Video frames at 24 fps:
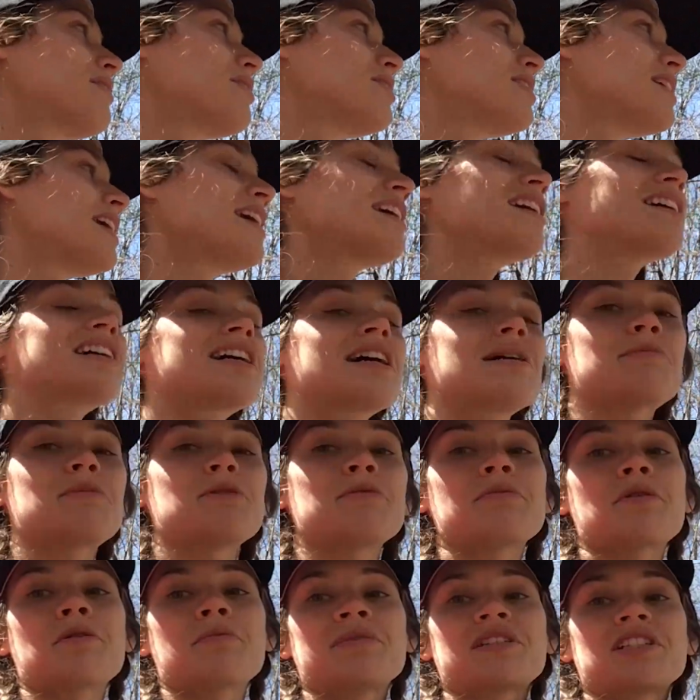if you take a
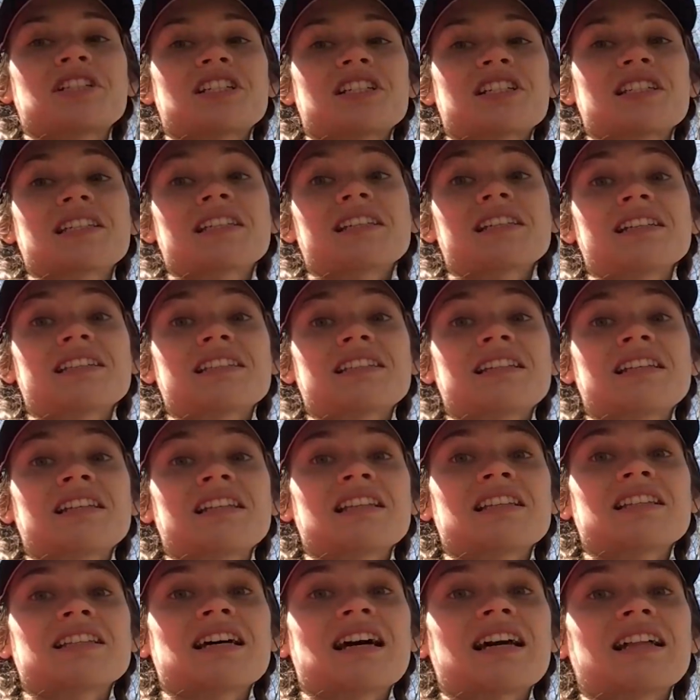couple moments just to listen
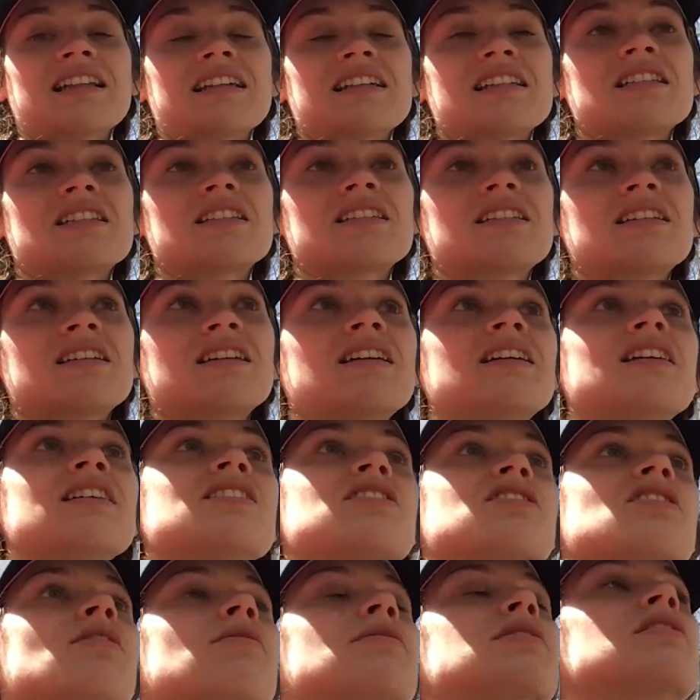in the silence,
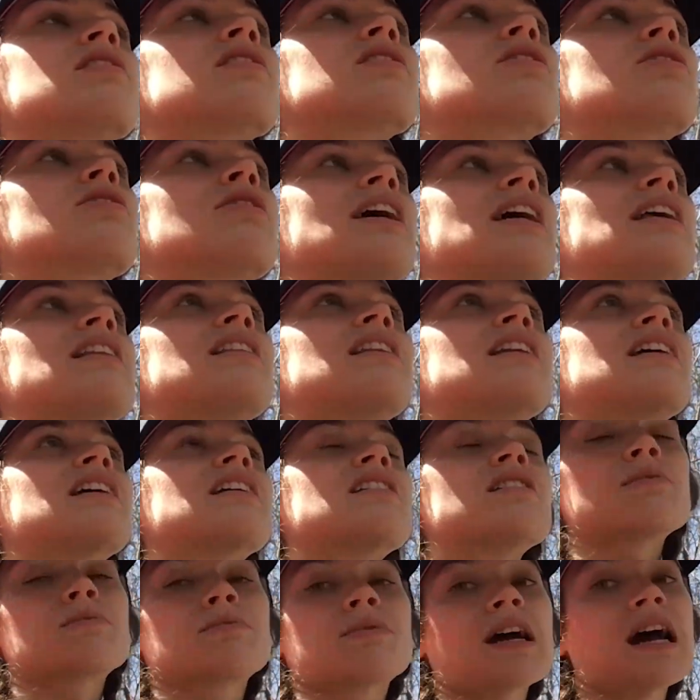it's always a great
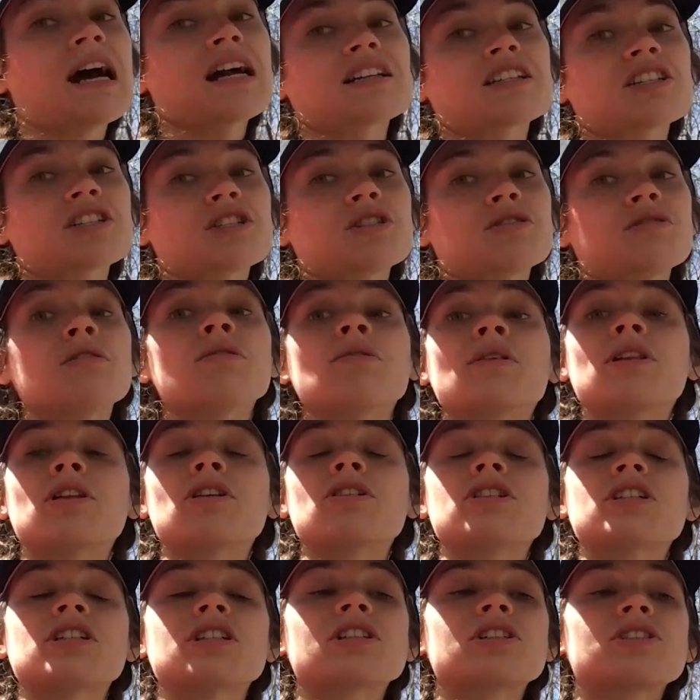thing to practice doing with
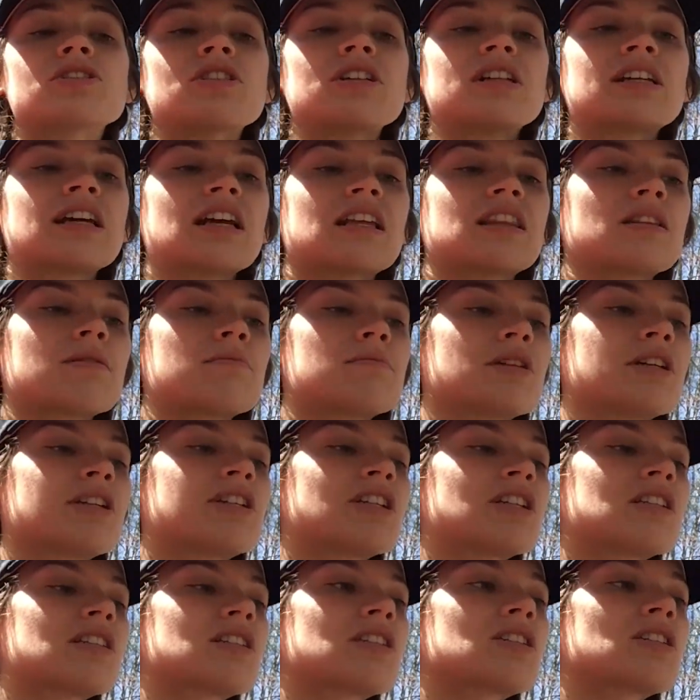your children and get them to
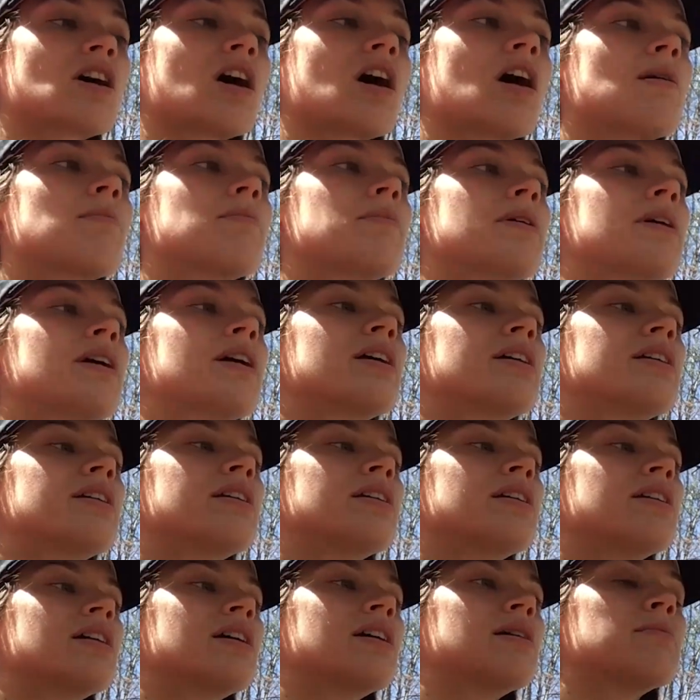just stop,
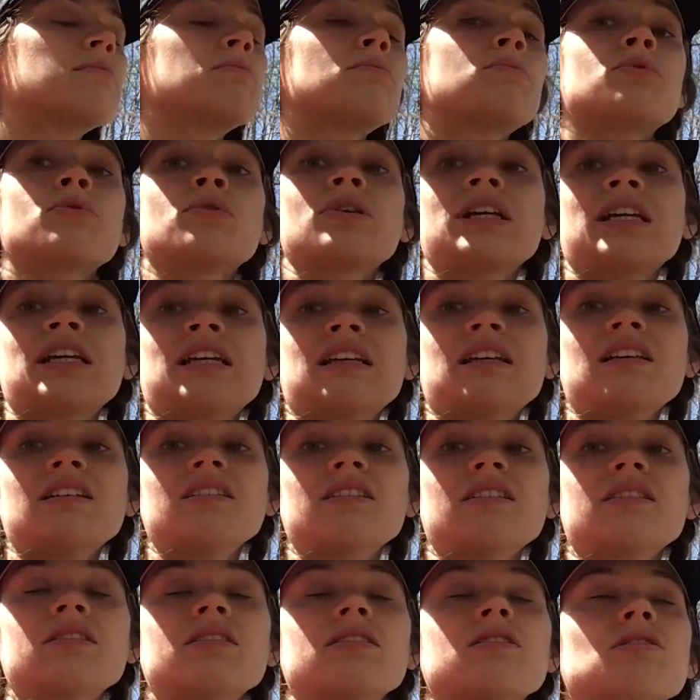breathe,
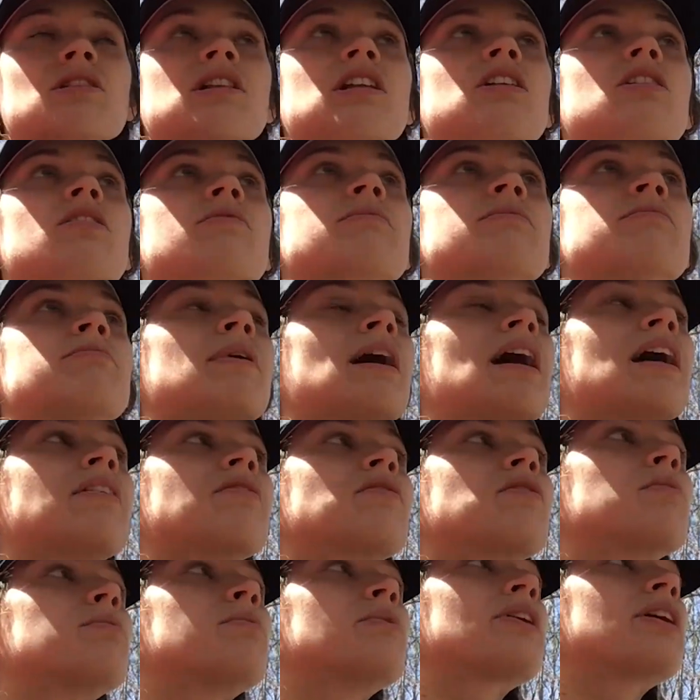do a little
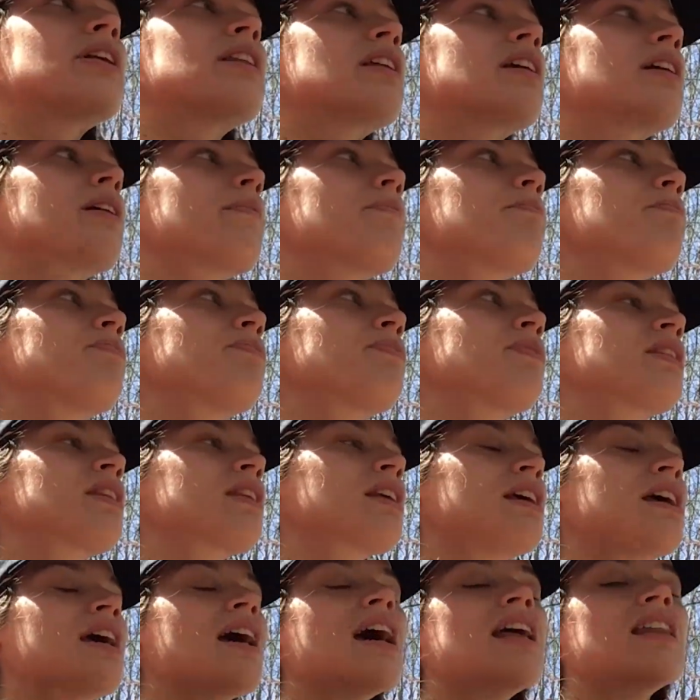mindful breathing,
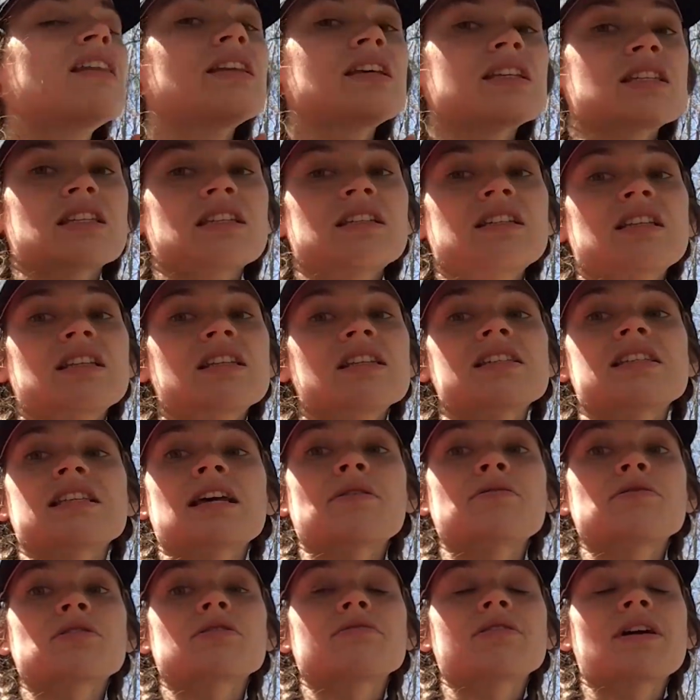and listen to the
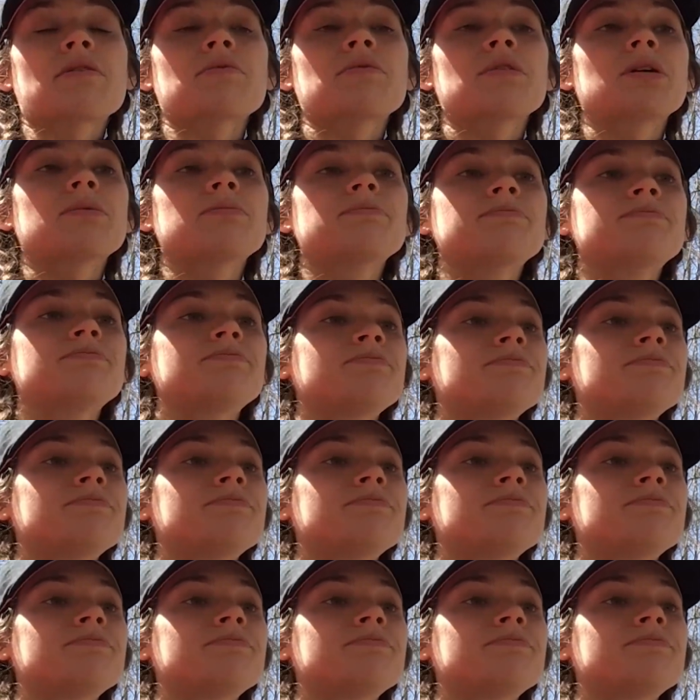sounds around them.